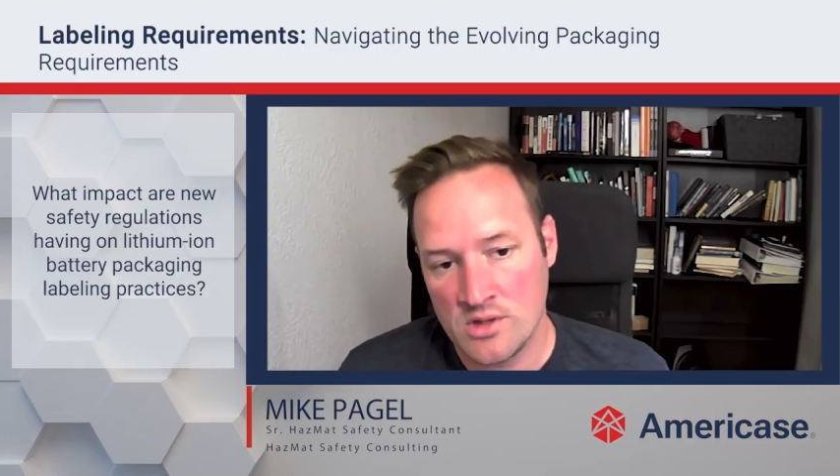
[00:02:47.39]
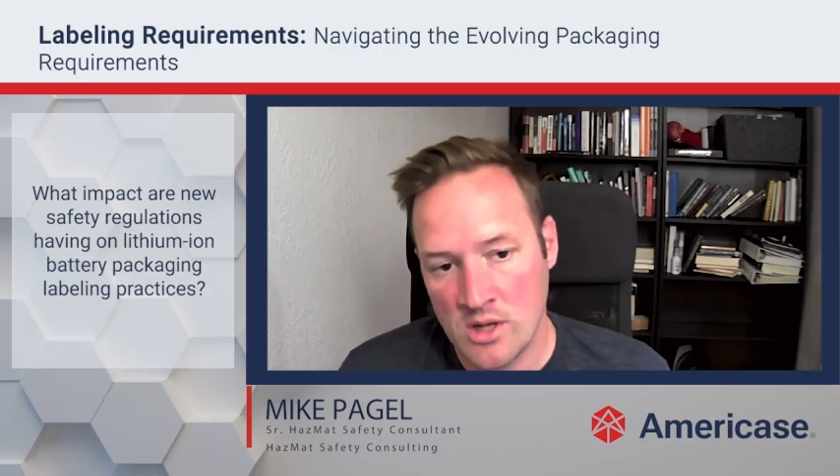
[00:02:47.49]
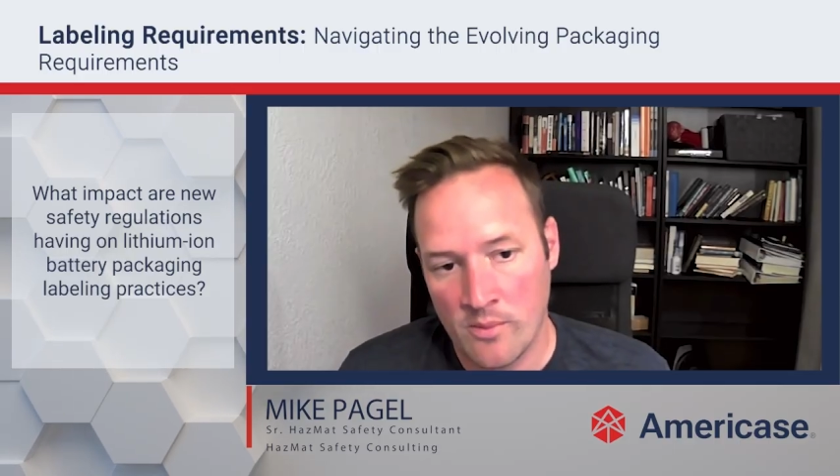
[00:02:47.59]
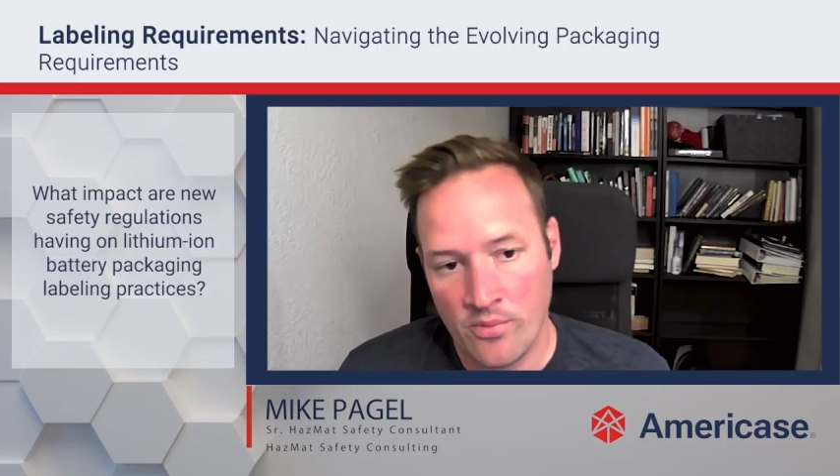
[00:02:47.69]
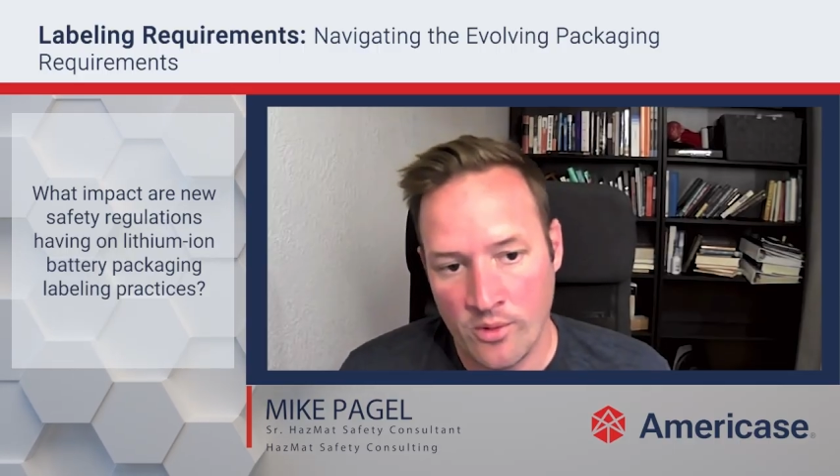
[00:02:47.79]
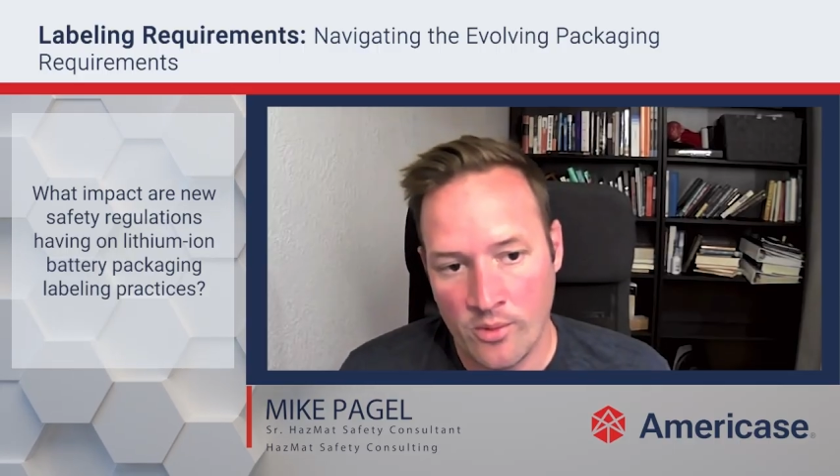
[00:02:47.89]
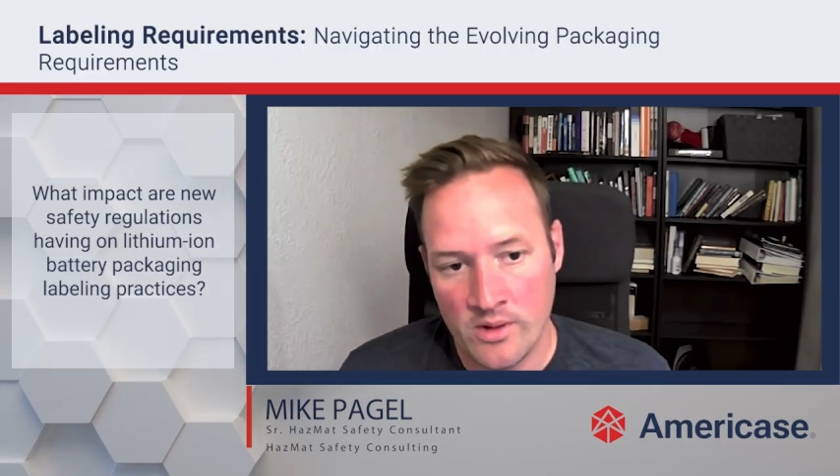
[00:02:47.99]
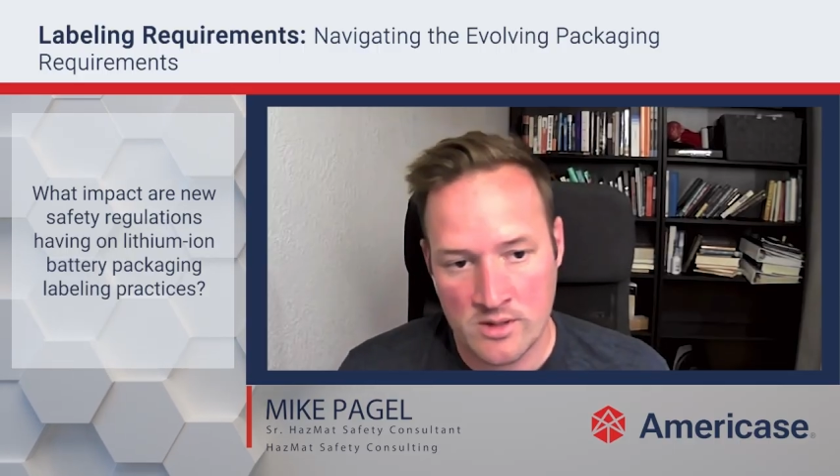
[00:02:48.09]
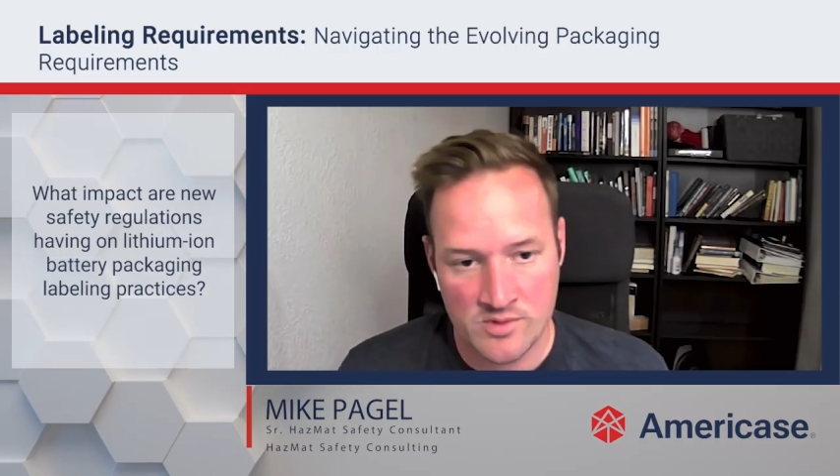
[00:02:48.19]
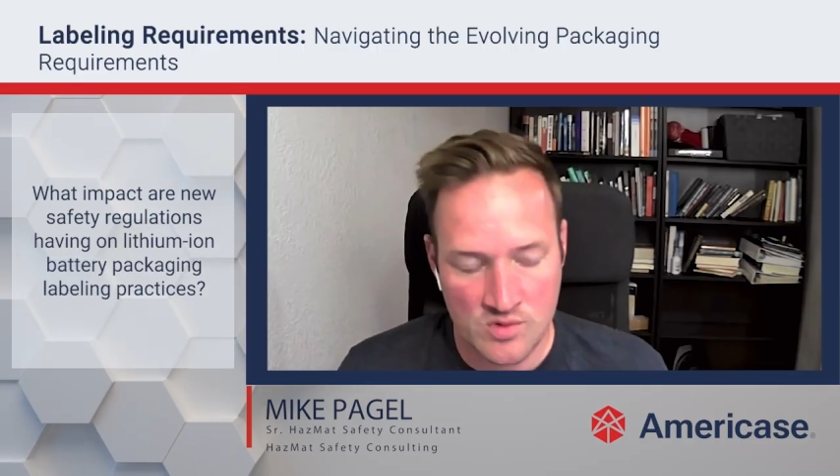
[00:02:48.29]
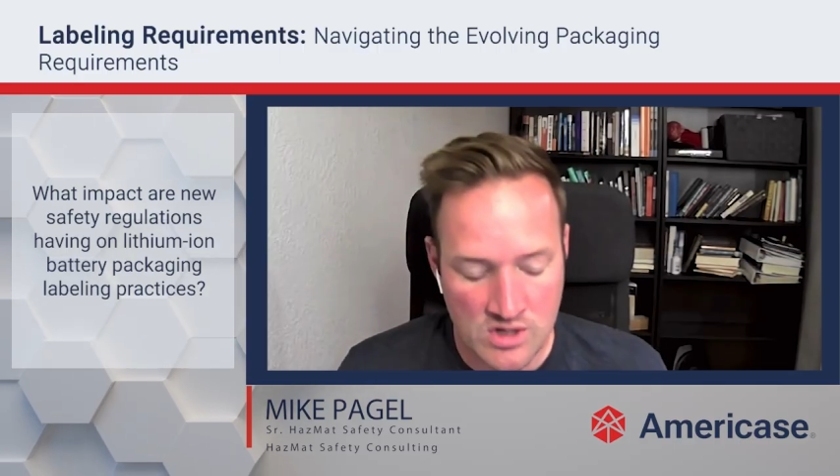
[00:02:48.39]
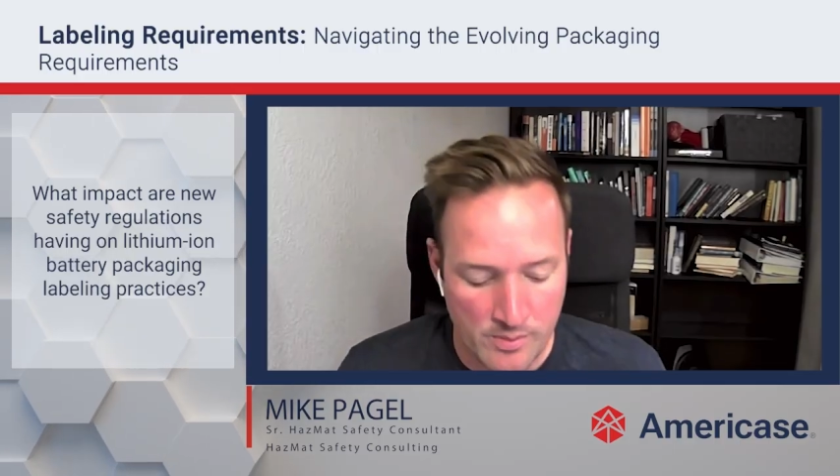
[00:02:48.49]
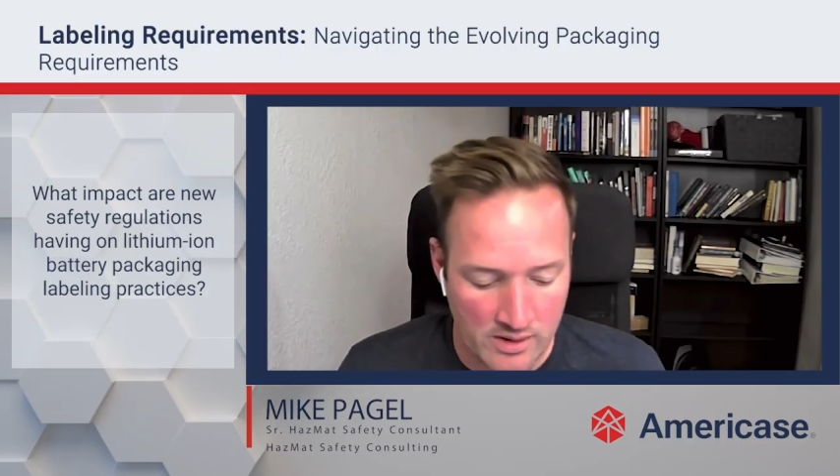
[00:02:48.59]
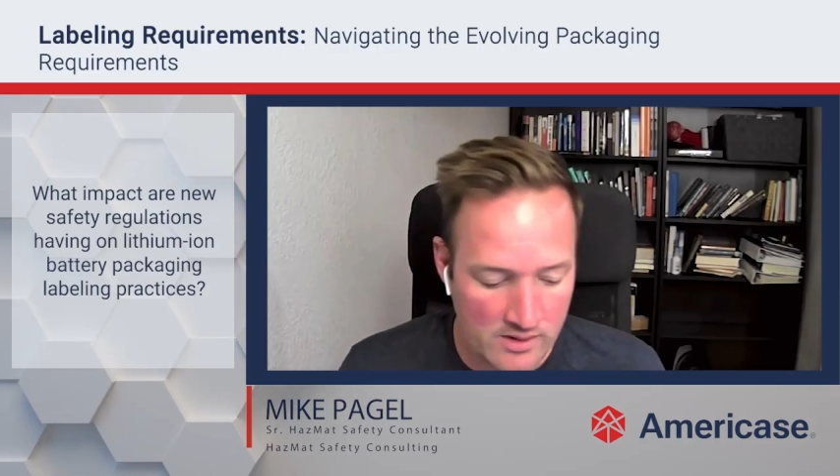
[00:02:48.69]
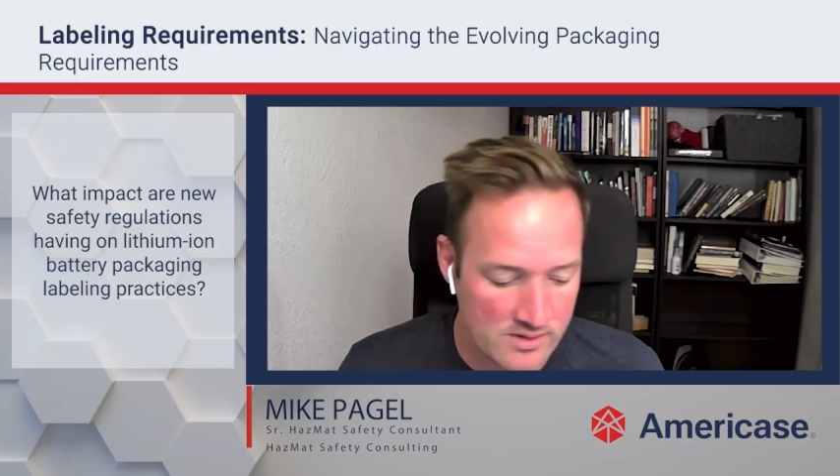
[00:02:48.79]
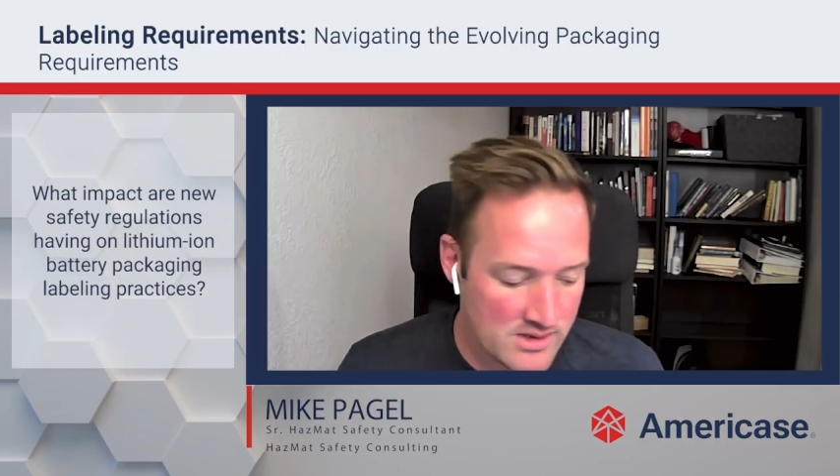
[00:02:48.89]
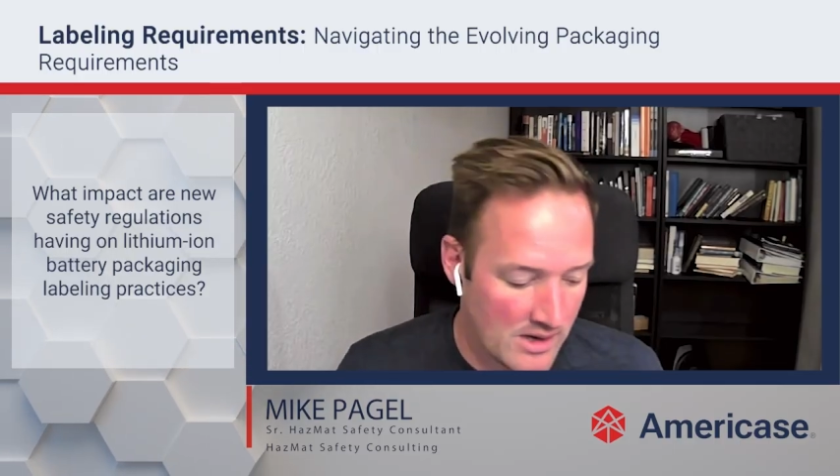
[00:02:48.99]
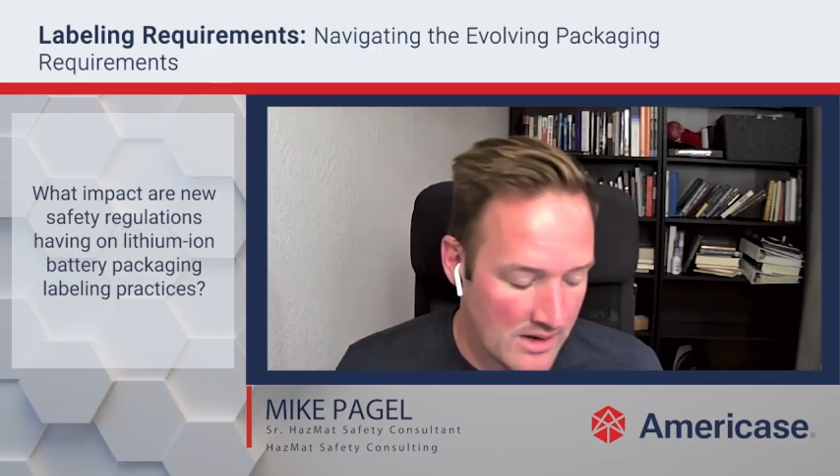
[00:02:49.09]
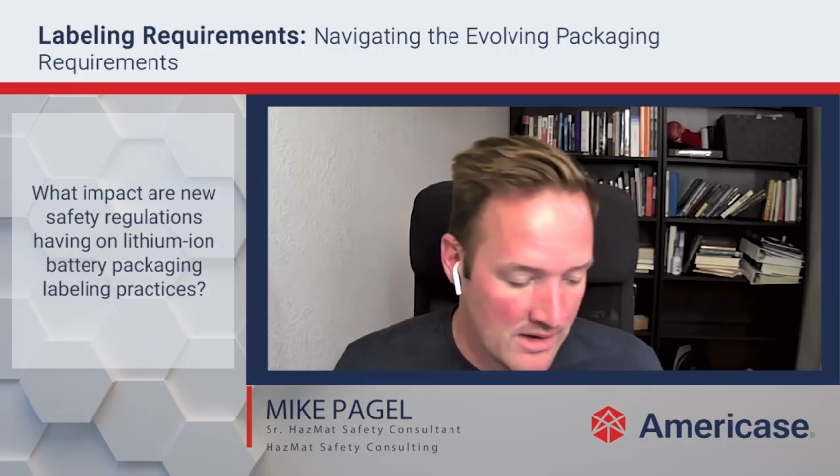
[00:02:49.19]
to jump through in terms of shipping those.